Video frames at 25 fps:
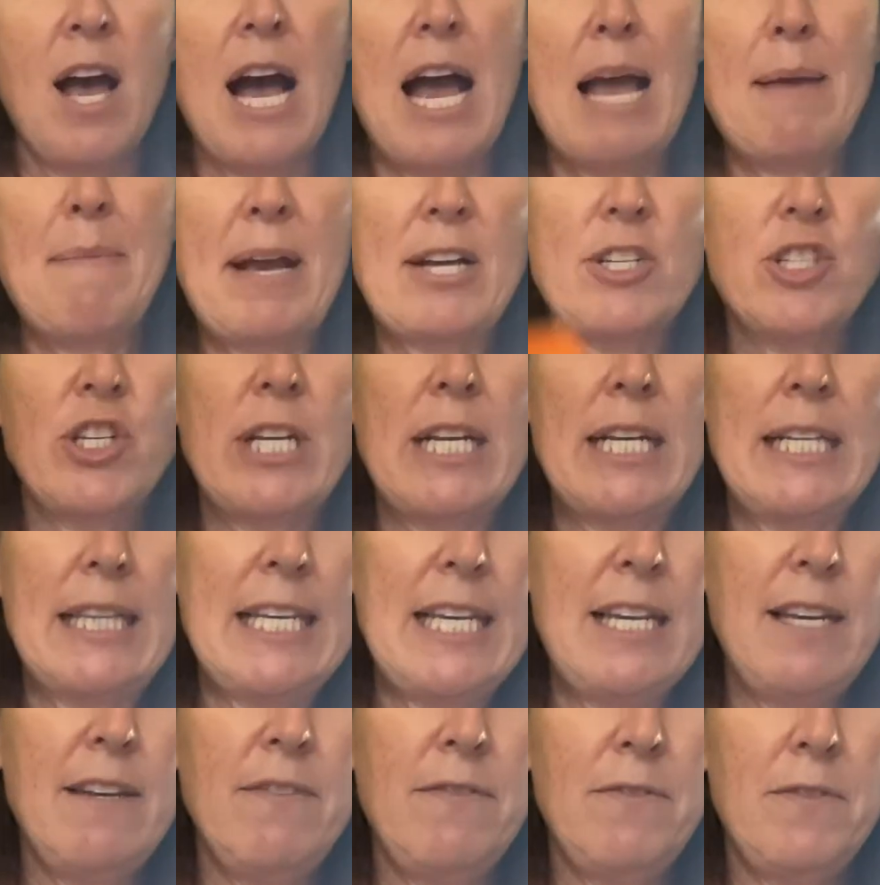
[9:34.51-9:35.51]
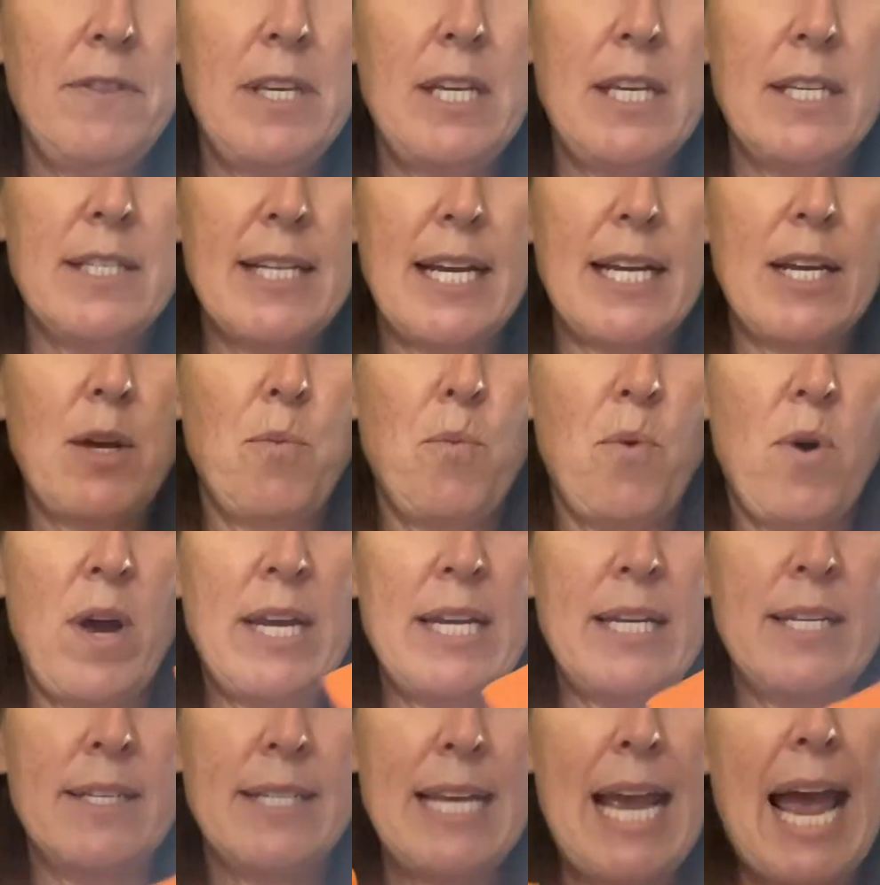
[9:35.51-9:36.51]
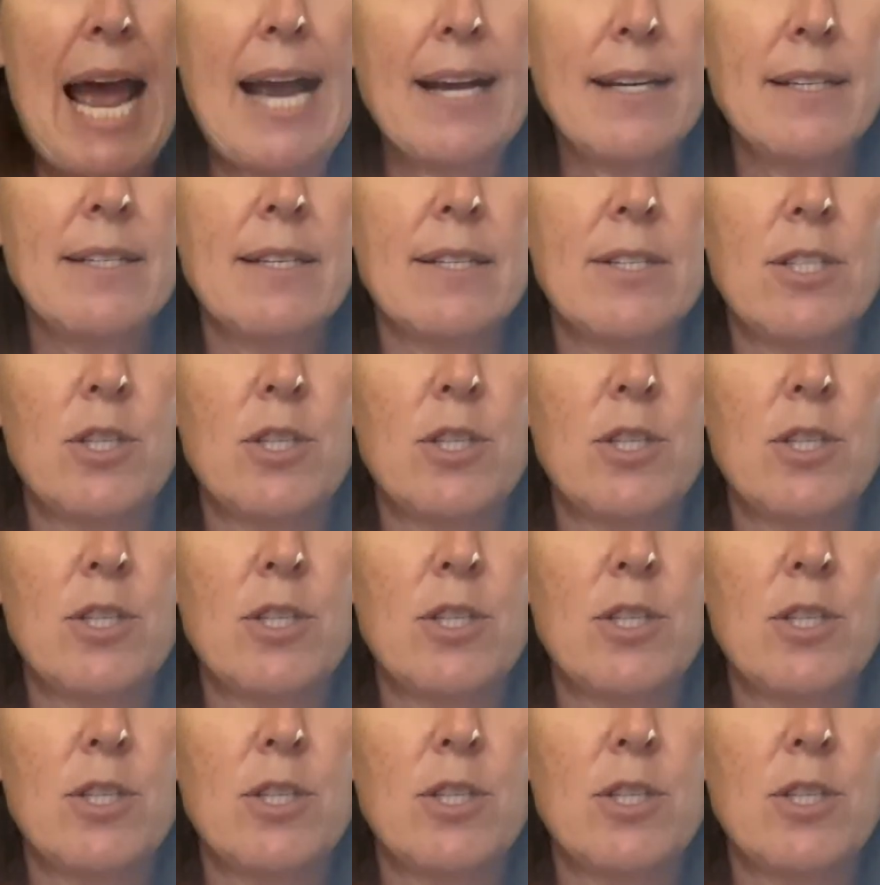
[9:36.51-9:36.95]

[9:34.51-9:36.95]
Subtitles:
I'm actually going to leave the second one intact